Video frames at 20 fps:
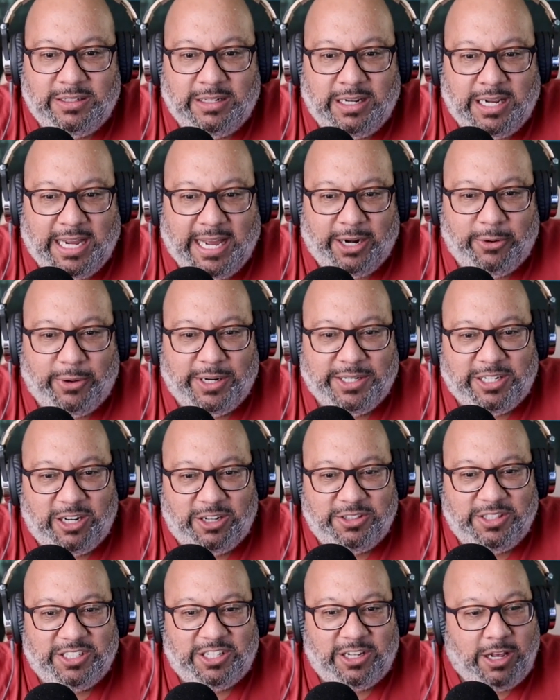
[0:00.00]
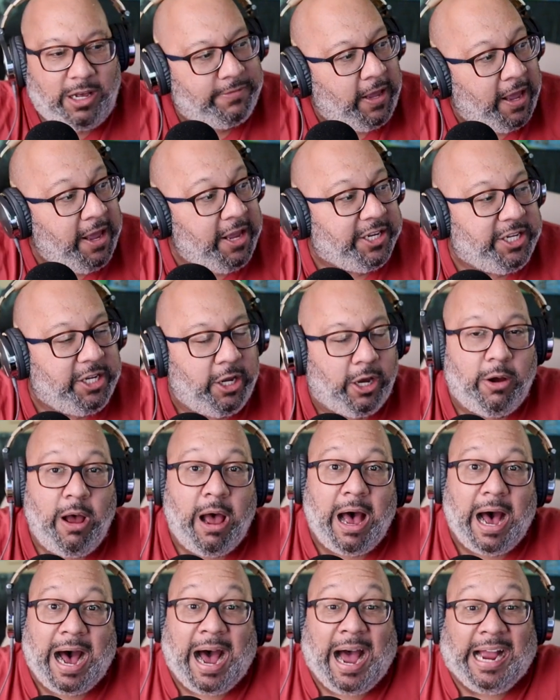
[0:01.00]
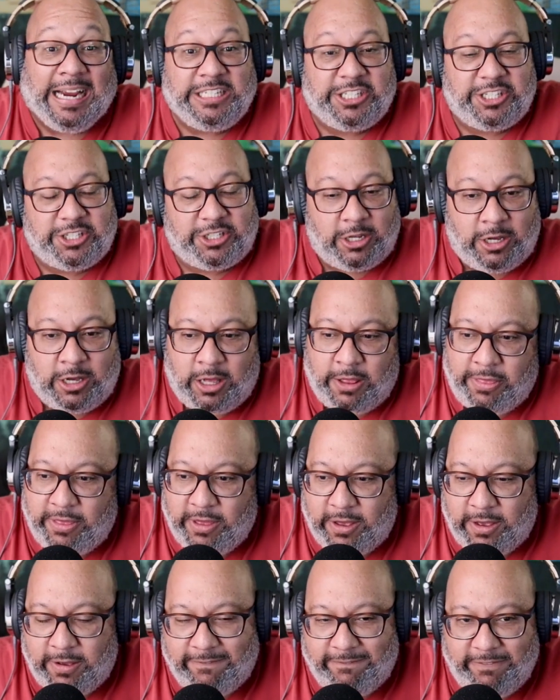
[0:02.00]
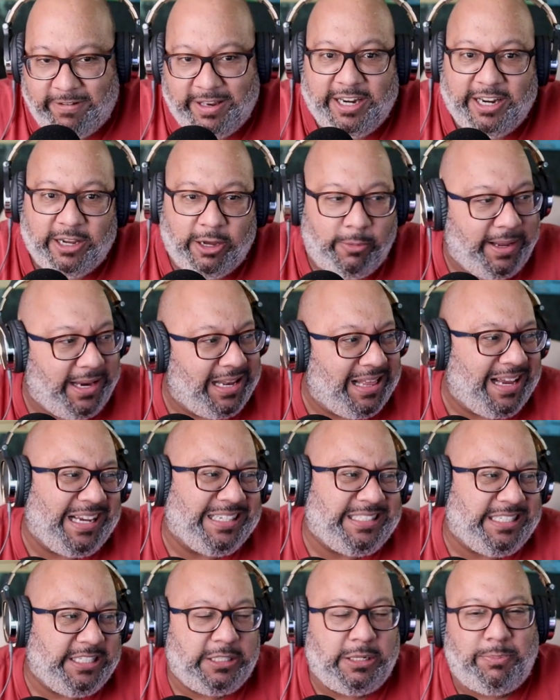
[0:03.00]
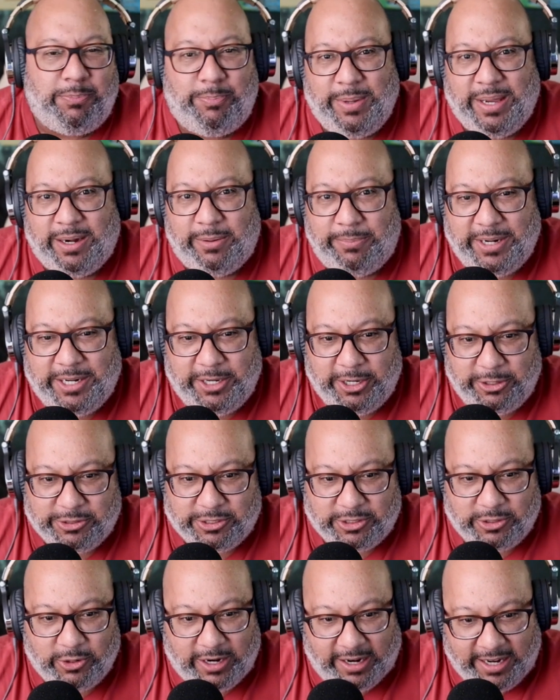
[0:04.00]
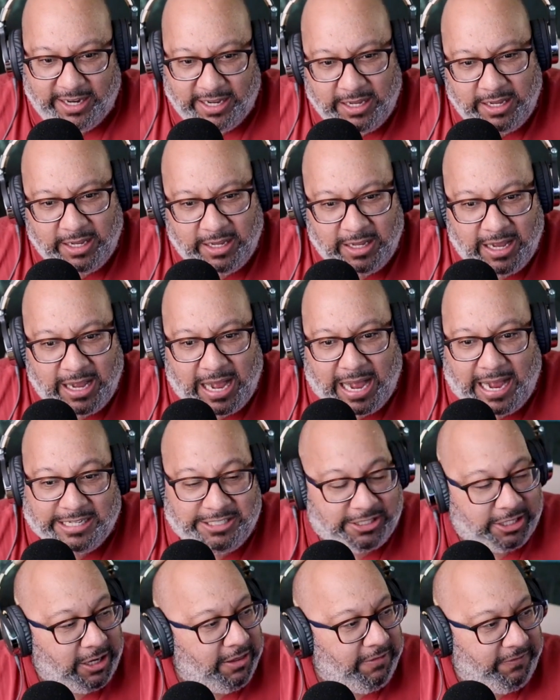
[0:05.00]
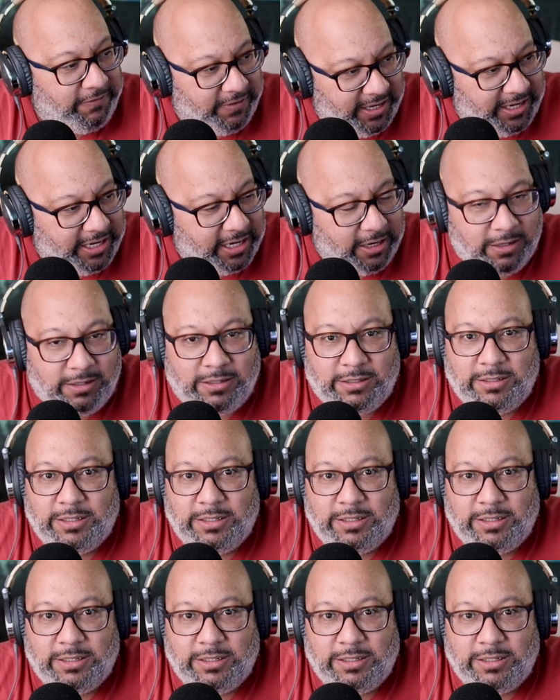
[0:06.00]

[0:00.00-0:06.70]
How do I turn this off? Yo, I saw the video, man. Like I said, this has been a big news story. I saw the video.